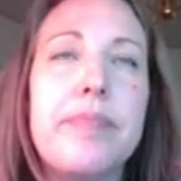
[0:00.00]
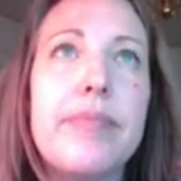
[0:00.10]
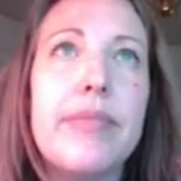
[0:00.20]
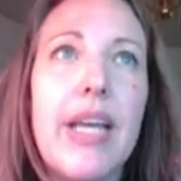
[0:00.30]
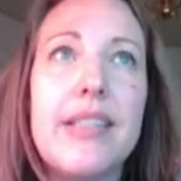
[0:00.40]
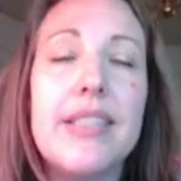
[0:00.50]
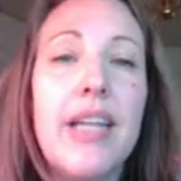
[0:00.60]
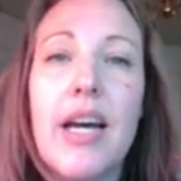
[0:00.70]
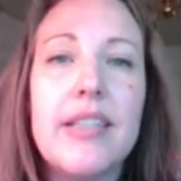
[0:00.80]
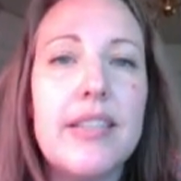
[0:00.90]
That's
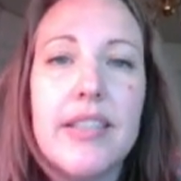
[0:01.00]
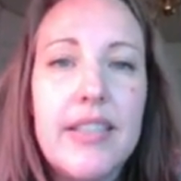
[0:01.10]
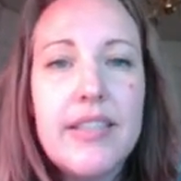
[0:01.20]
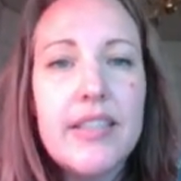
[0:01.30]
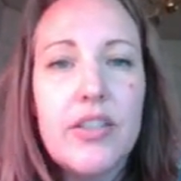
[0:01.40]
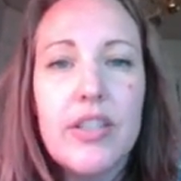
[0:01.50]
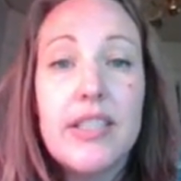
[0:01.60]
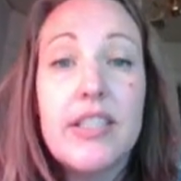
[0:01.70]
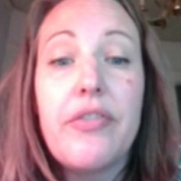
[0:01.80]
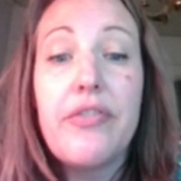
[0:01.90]
not statistical.
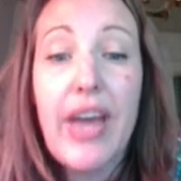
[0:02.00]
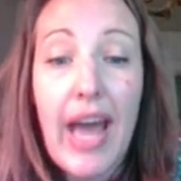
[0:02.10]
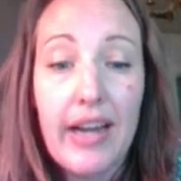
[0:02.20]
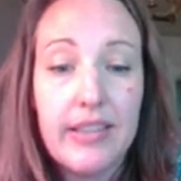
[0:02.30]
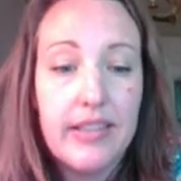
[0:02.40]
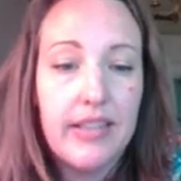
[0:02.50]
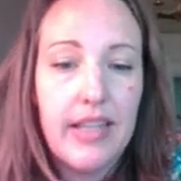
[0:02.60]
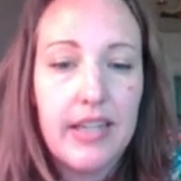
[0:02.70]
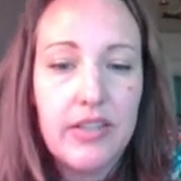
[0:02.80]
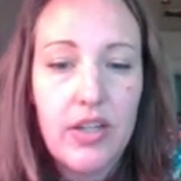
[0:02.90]
It's a fact.
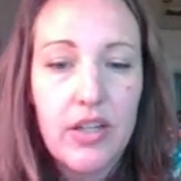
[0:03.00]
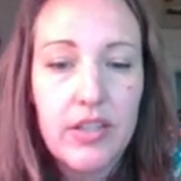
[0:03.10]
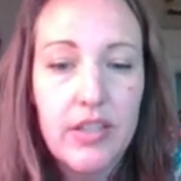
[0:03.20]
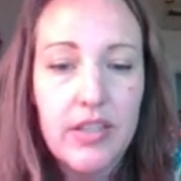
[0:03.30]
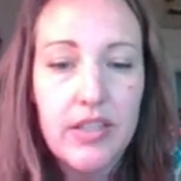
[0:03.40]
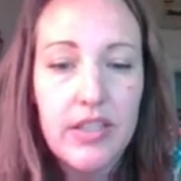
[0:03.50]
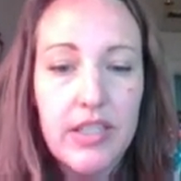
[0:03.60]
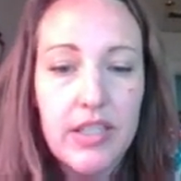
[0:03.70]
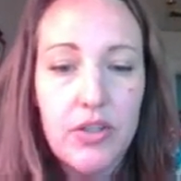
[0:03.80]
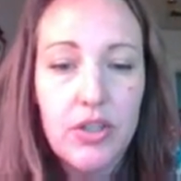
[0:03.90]
That's called a
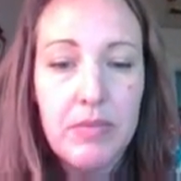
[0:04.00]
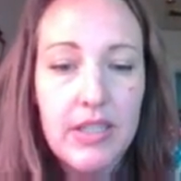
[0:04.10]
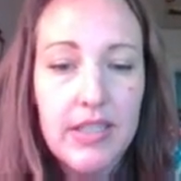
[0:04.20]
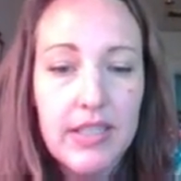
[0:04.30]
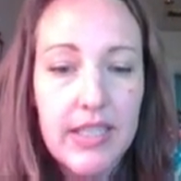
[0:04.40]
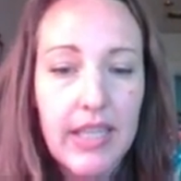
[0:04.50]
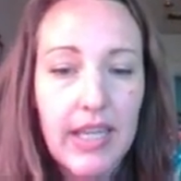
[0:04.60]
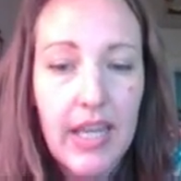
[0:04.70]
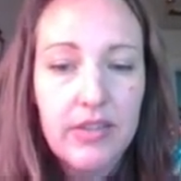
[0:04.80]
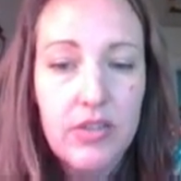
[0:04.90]
deterministic
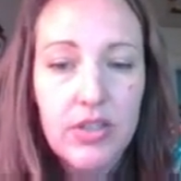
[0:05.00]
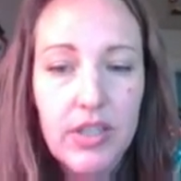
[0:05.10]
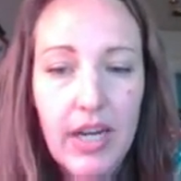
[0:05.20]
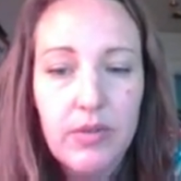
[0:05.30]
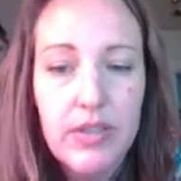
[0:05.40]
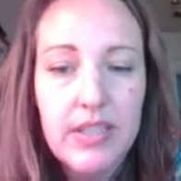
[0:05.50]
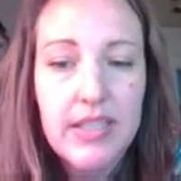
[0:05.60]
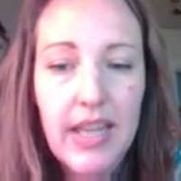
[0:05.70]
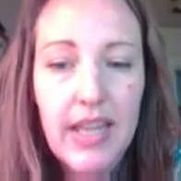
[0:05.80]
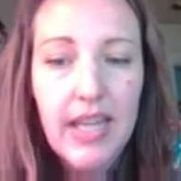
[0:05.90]
answer. I would say
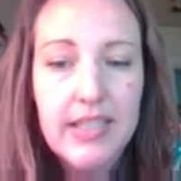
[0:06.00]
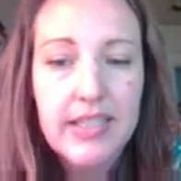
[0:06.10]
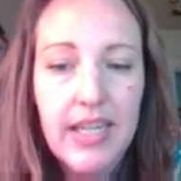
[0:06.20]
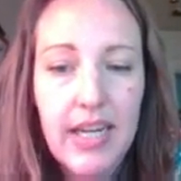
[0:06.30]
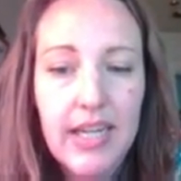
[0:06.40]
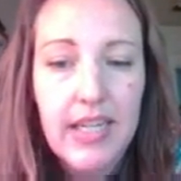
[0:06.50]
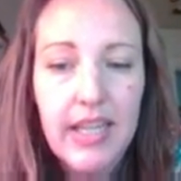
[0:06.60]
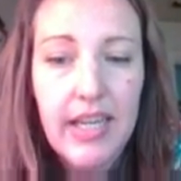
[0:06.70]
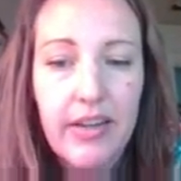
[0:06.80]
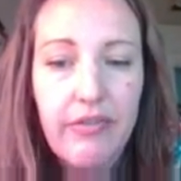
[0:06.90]
that's kind of like a
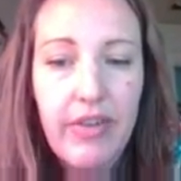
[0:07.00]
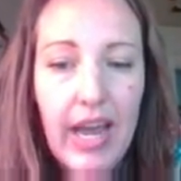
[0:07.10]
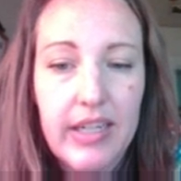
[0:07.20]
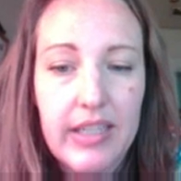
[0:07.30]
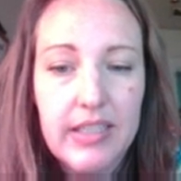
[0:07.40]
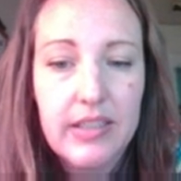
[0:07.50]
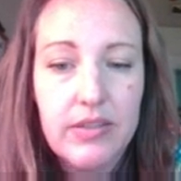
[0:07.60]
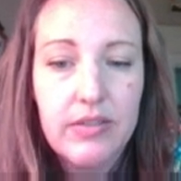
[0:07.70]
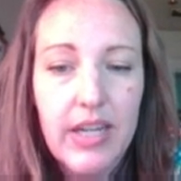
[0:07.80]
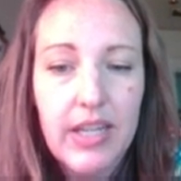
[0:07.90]
fact,
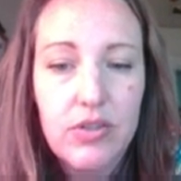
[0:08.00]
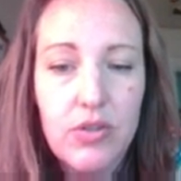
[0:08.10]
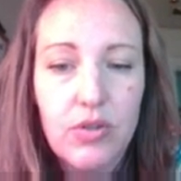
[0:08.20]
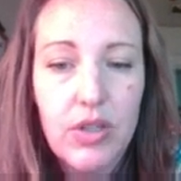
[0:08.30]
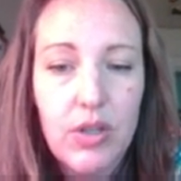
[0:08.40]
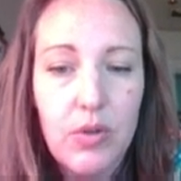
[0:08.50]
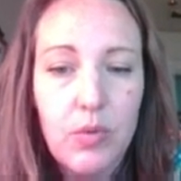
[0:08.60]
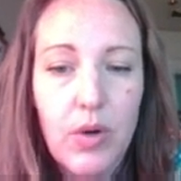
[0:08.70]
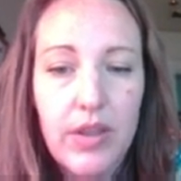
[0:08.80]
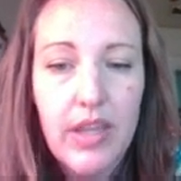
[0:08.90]
right? There's only one
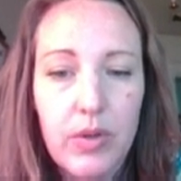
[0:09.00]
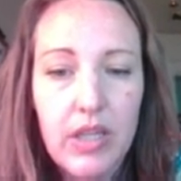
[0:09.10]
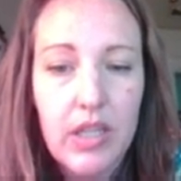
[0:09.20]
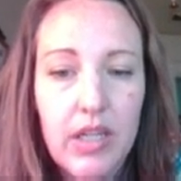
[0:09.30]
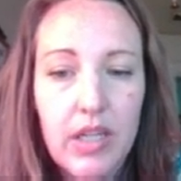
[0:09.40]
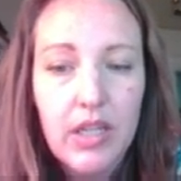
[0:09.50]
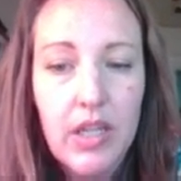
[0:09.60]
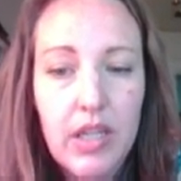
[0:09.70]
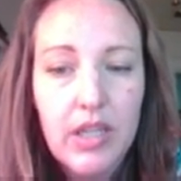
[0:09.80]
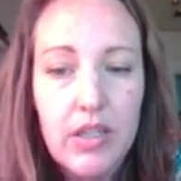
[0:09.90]
thing. We could
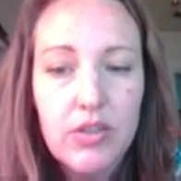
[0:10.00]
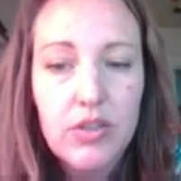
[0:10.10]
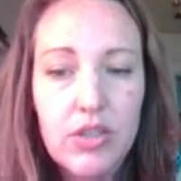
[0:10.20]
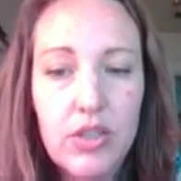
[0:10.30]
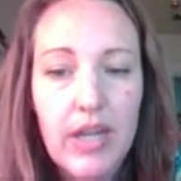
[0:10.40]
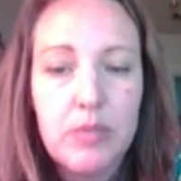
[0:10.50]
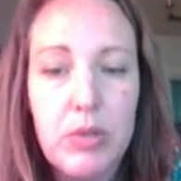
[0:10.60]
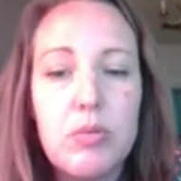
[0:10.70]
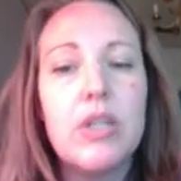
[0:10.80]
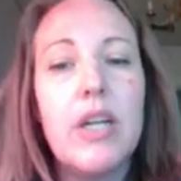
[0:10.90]
just go ask the
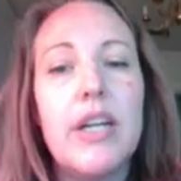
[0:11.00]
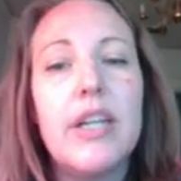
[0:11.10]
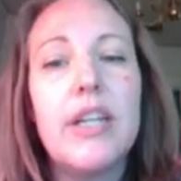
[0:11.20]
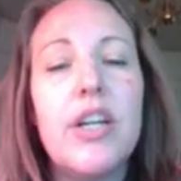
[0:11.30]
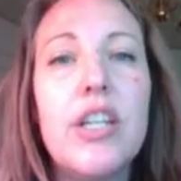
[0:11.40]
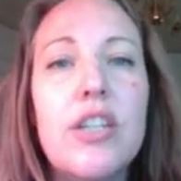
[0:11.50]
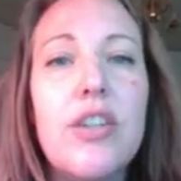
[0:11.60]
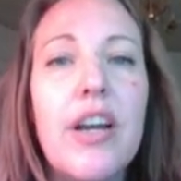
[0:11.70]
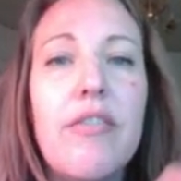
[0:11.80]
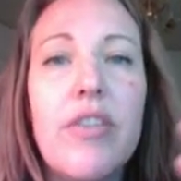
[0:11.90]
principal, what kind of car do you
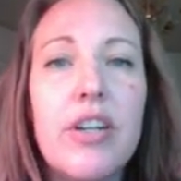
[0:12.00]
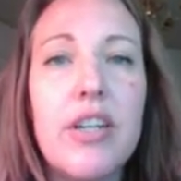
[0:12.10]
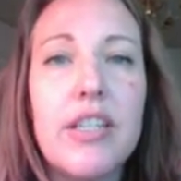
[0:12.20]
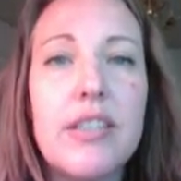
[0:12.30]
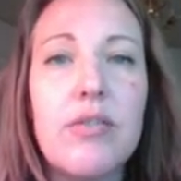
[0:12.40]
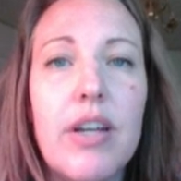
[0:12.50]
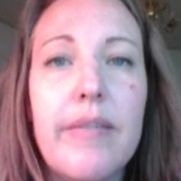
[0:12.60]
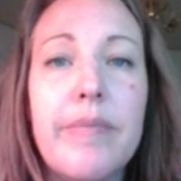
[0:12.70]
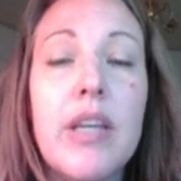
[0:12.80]
drive? There it is, right?